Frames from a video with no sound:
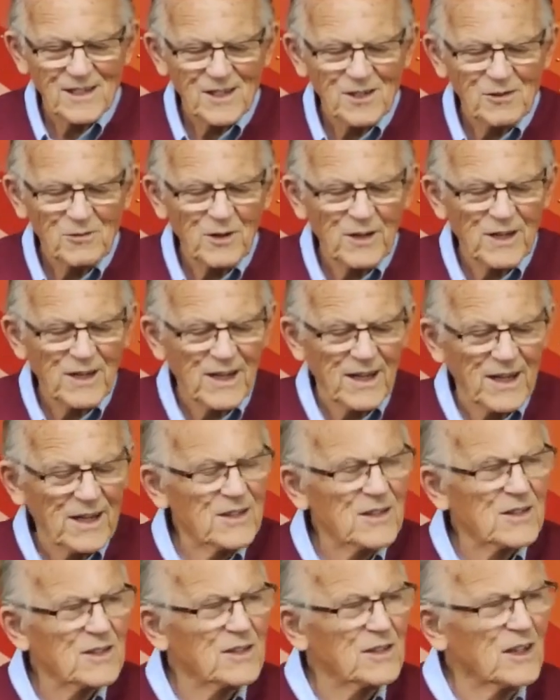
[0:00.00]
We
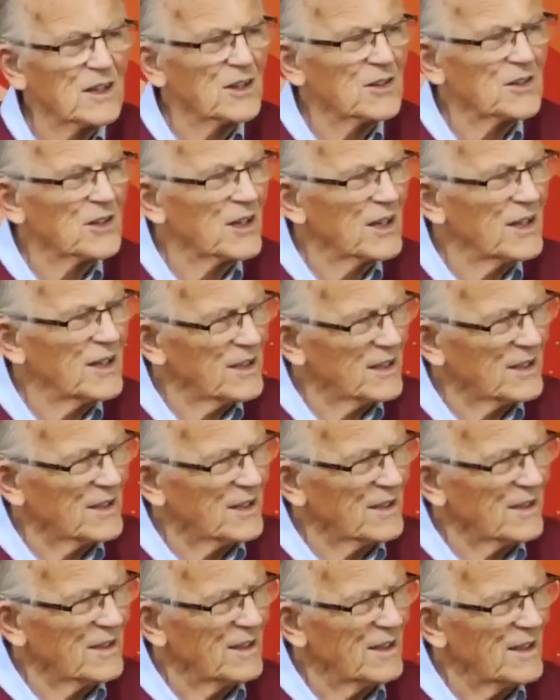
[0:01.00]
can start
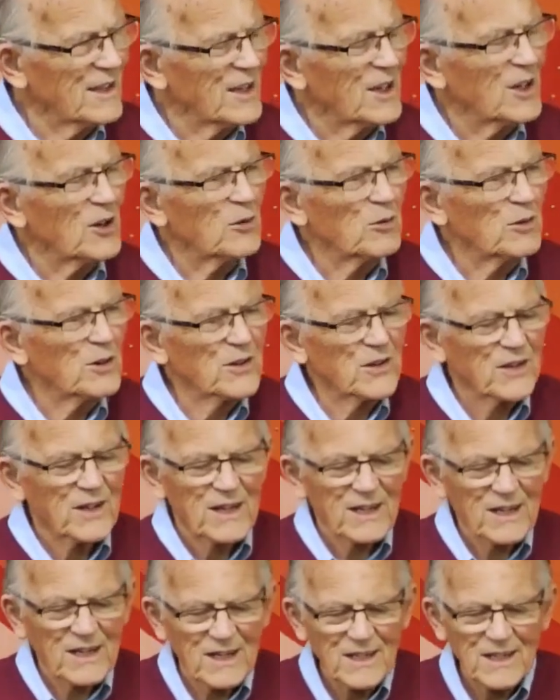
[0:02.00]
again with a
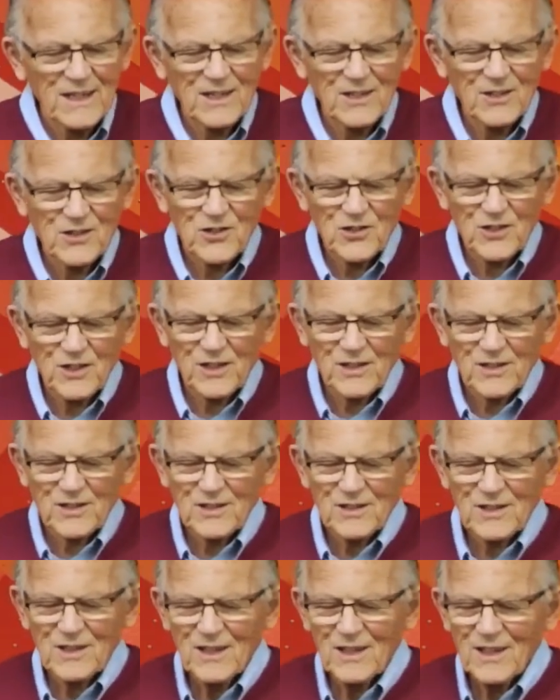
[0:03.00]
clean sheet
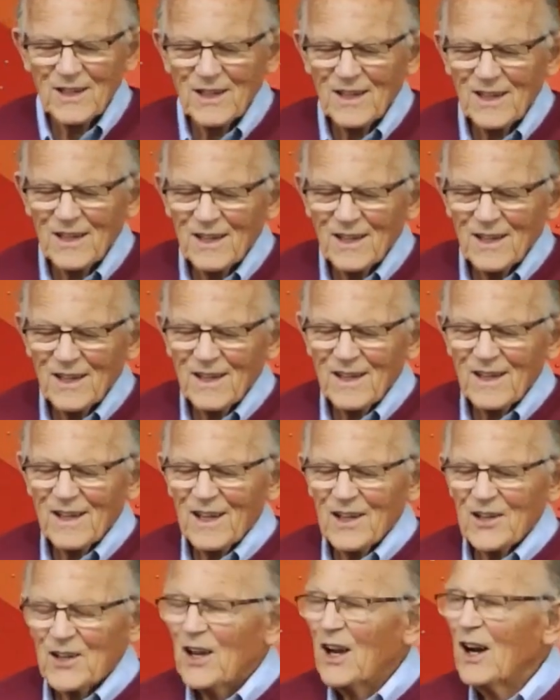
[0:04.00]

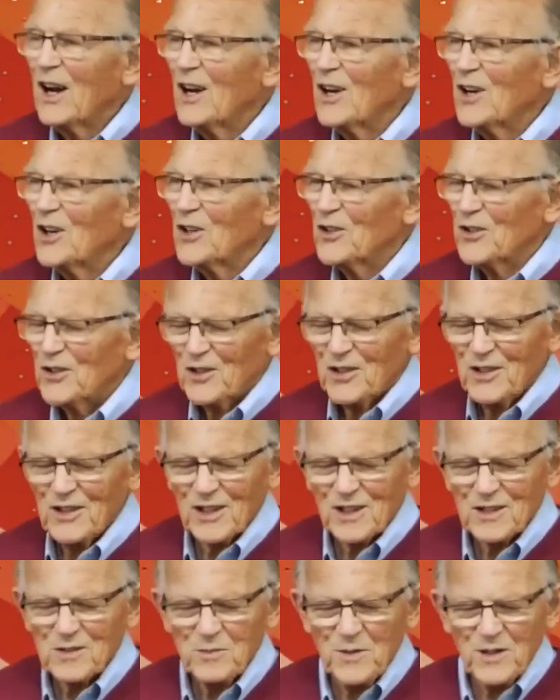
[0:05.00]
and a hard-earned
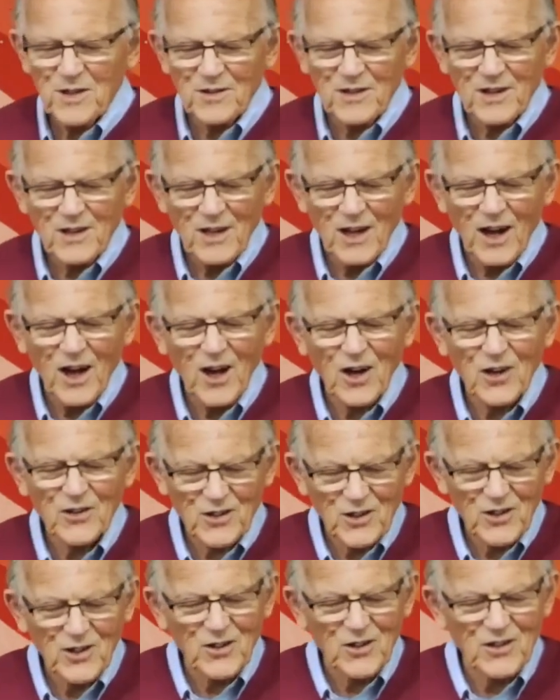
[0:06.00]

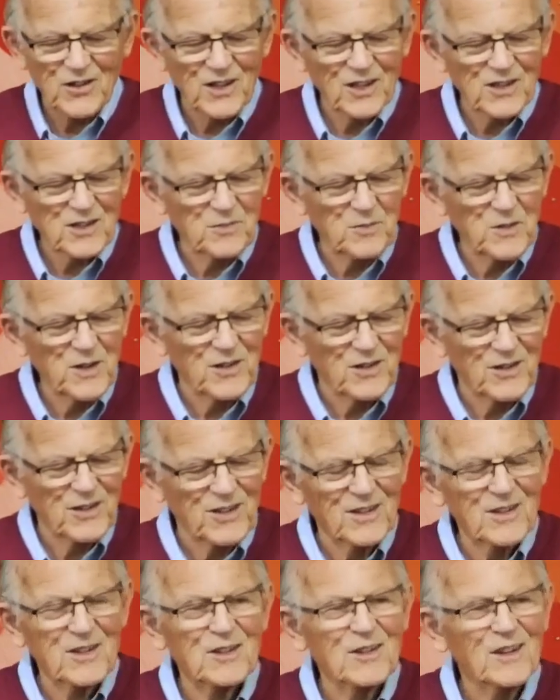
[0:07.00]

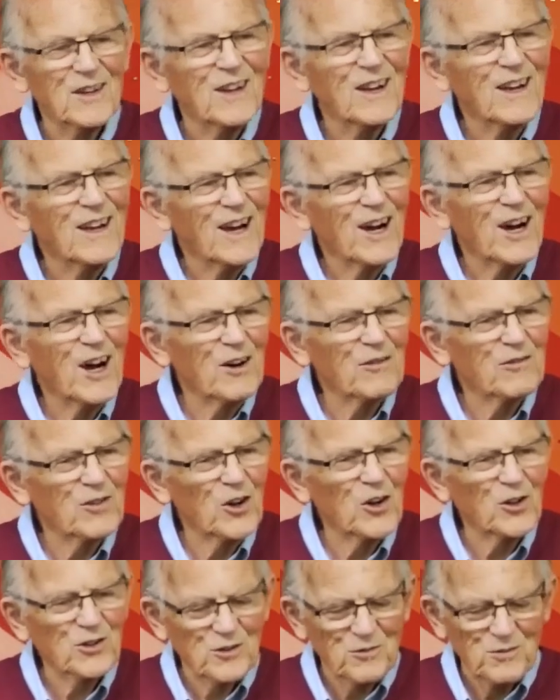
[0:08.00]
experience of
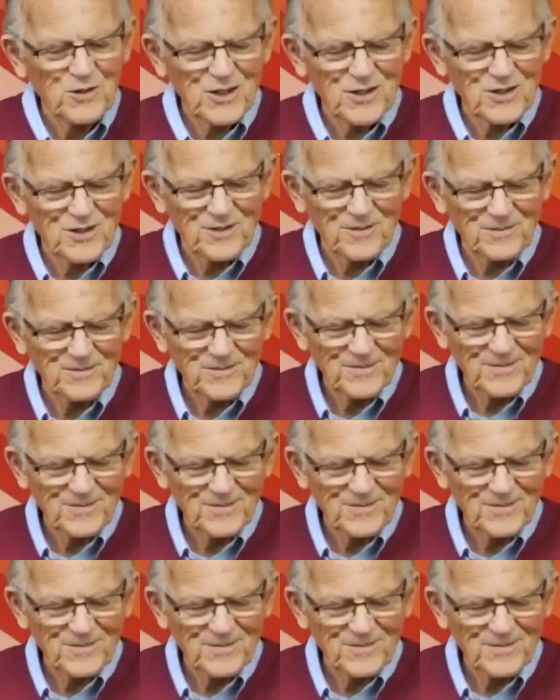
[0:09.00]
God's wisdom.